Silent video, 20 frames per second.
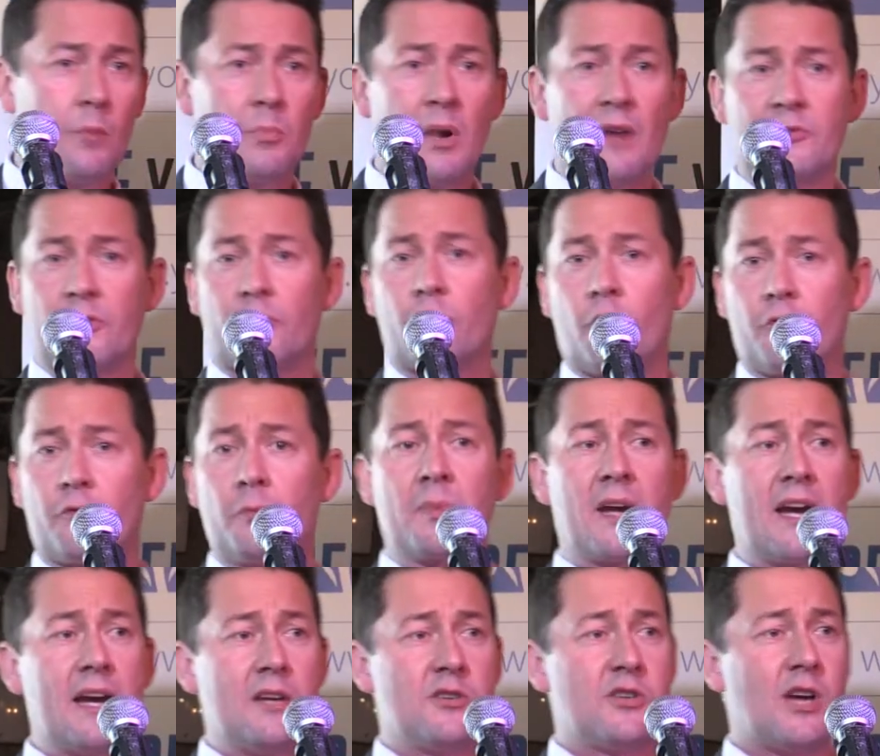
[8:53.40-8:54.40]
Bradford's got
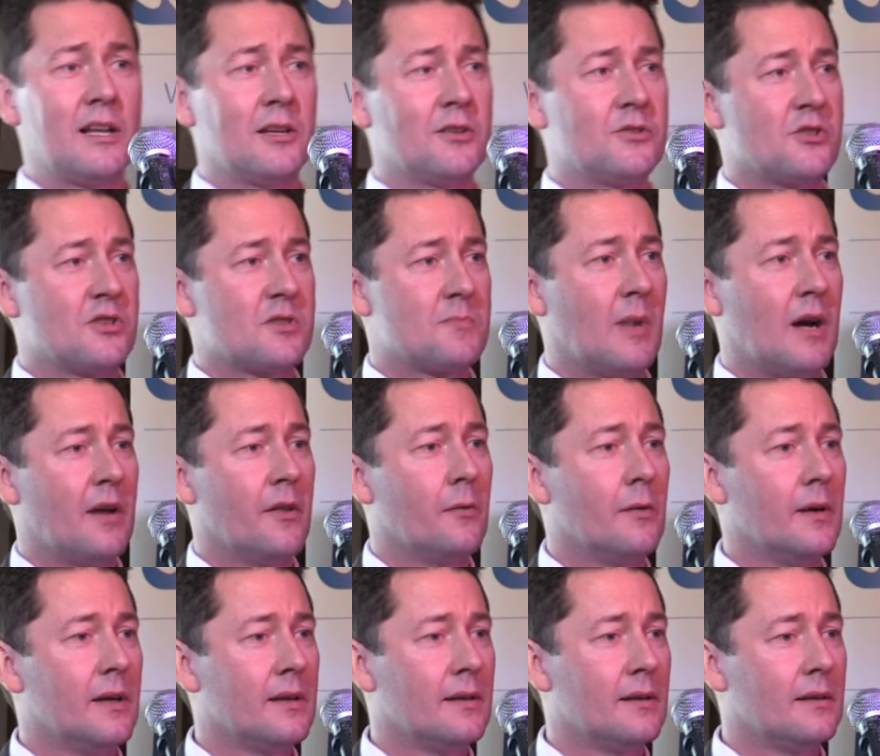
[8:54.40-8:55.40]
some key challenges, by
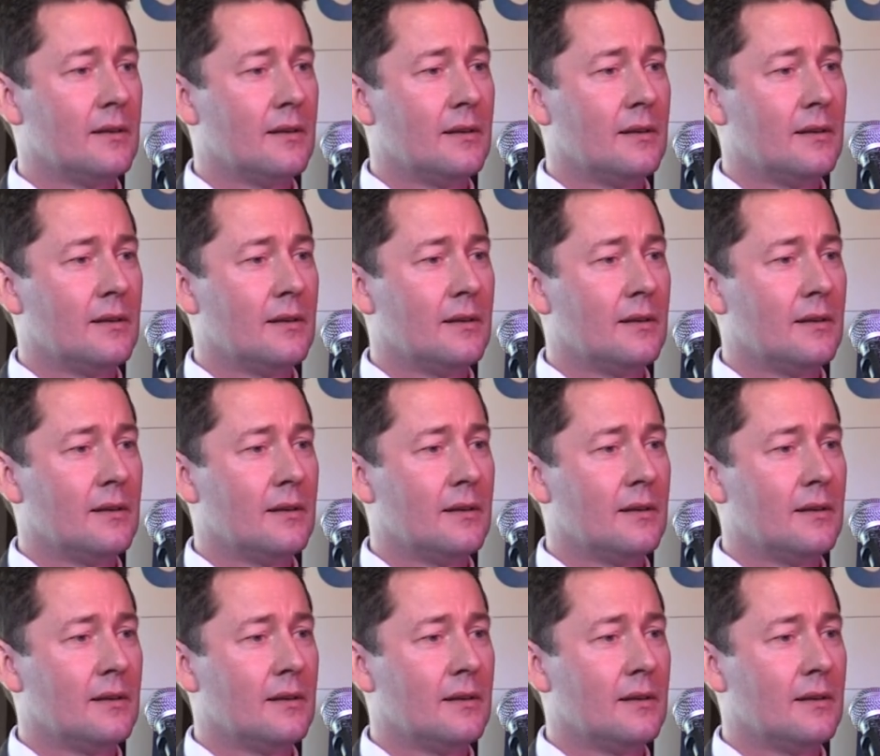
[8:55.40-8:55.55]
the way.